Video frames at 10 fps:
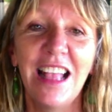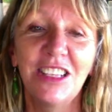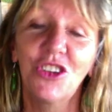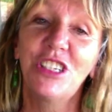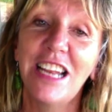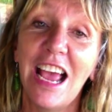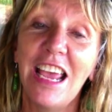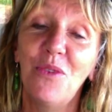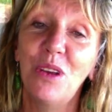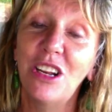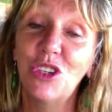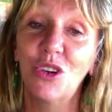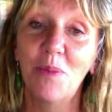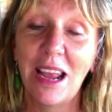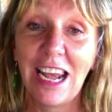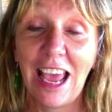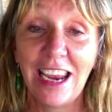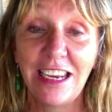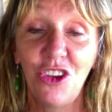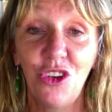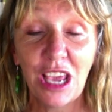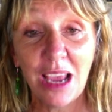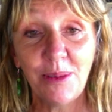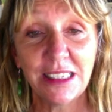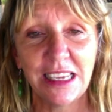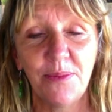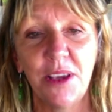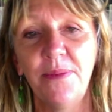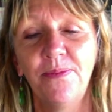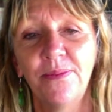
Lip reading: So today we're going to talk about a lady who came to see me,